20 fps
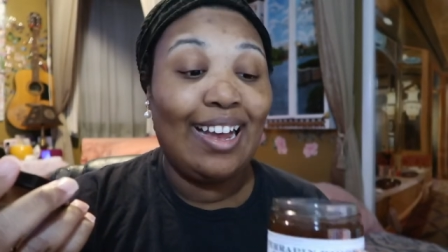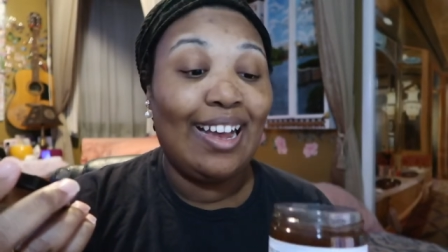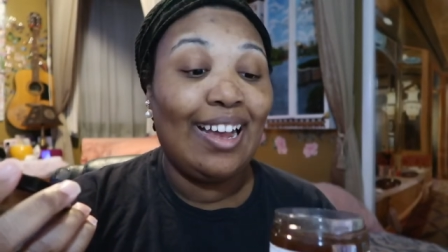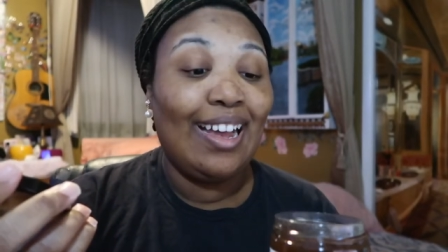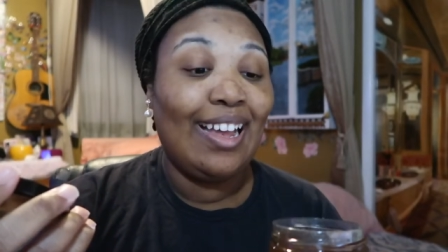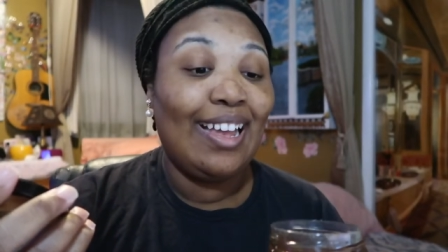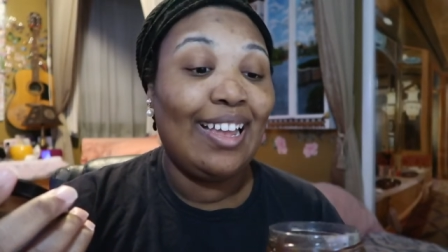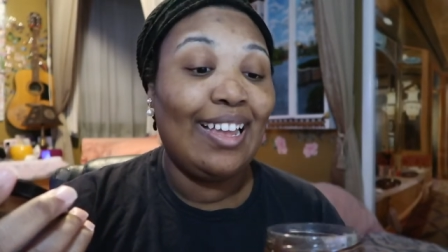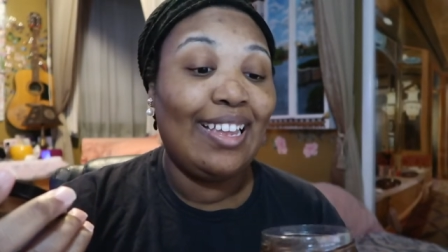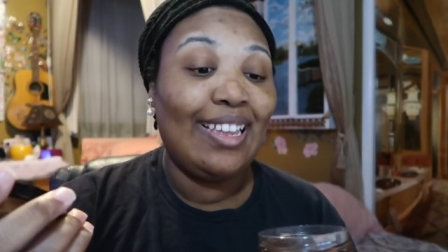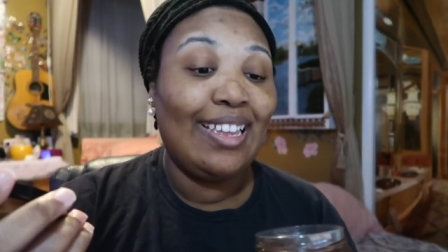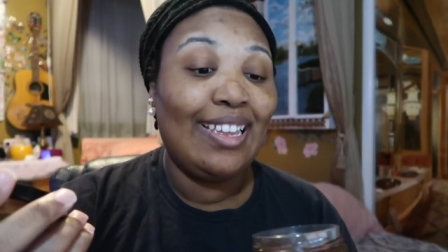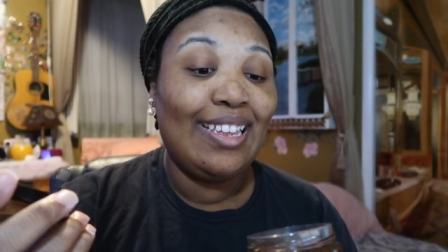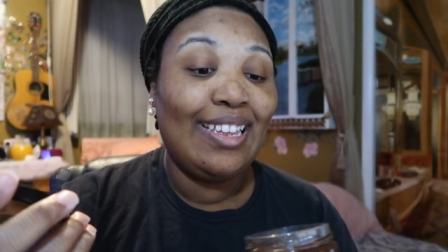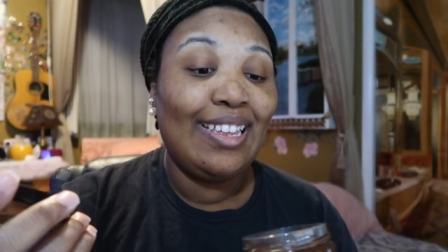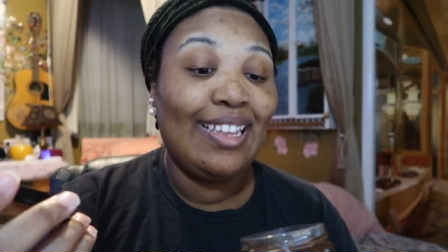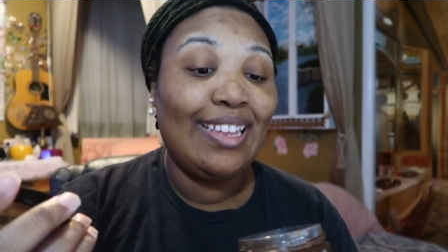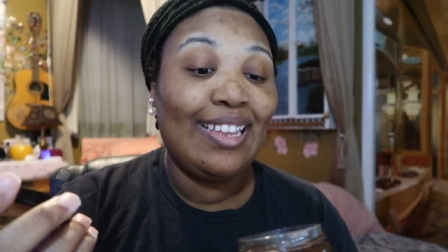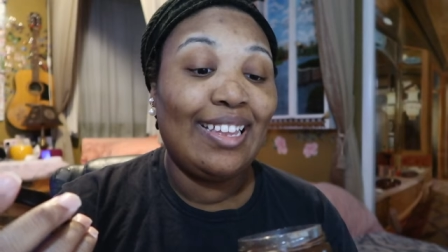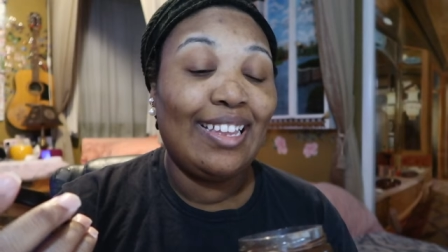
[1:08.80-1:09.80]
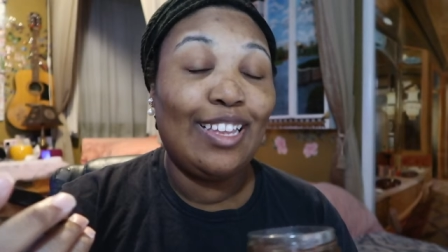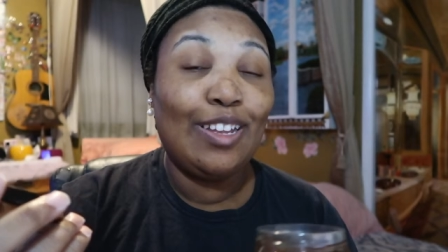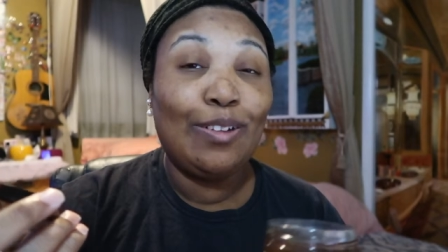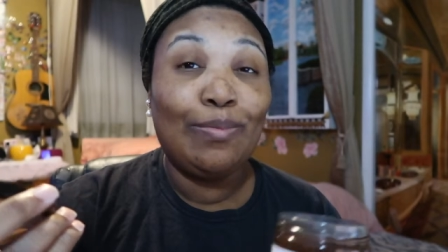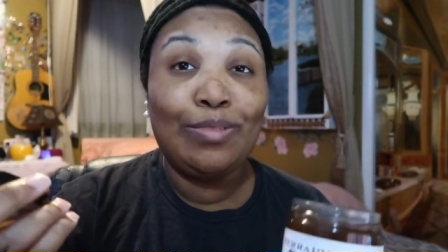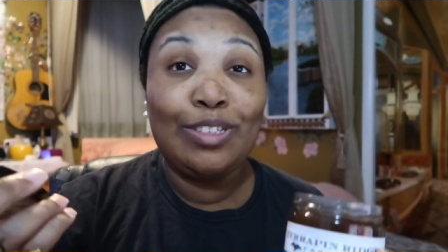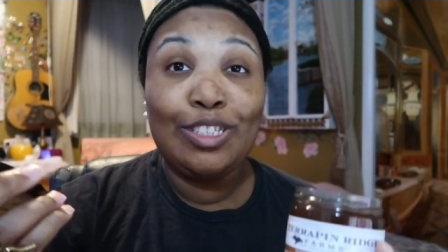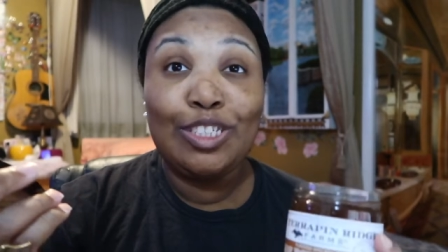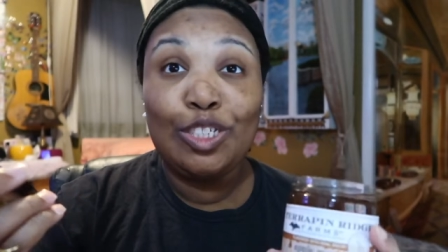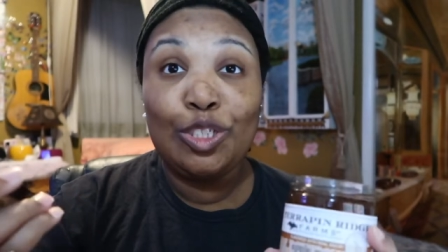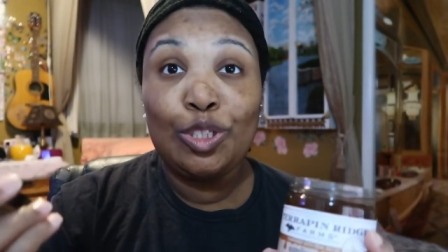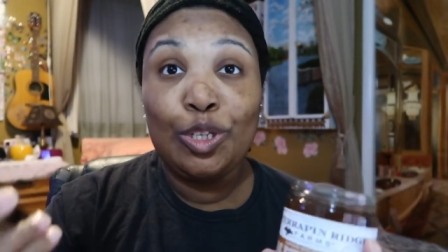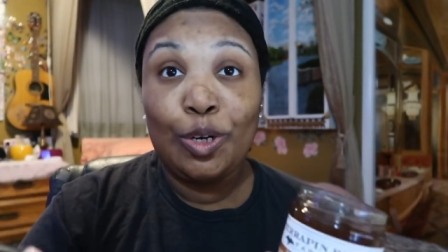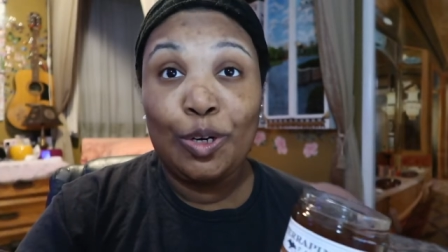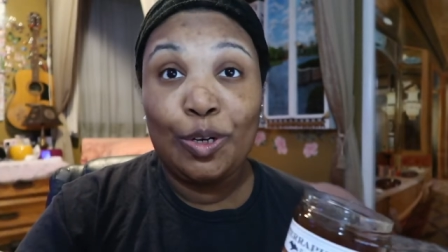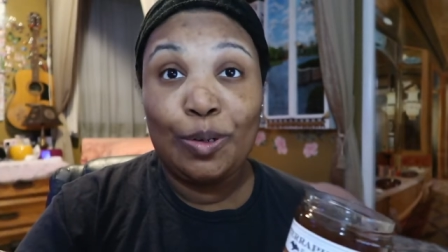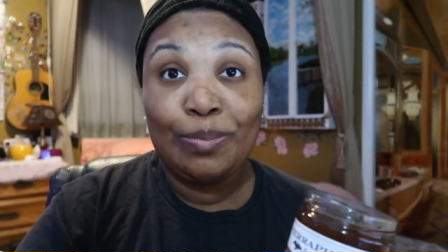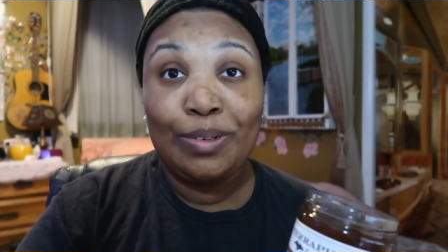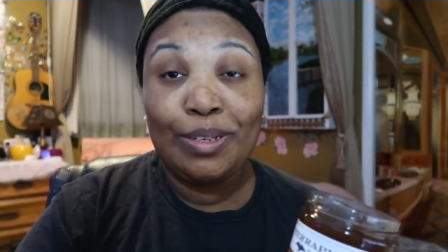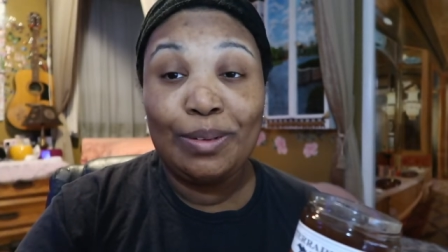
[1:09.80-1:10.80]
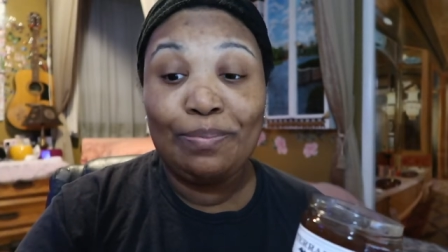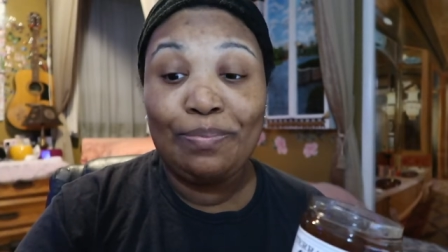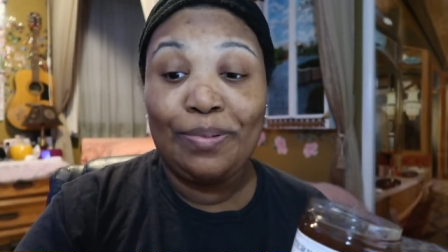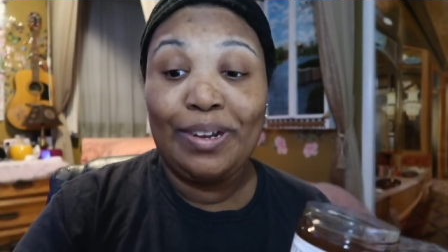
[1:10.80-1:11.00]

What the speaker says: I am disturbed.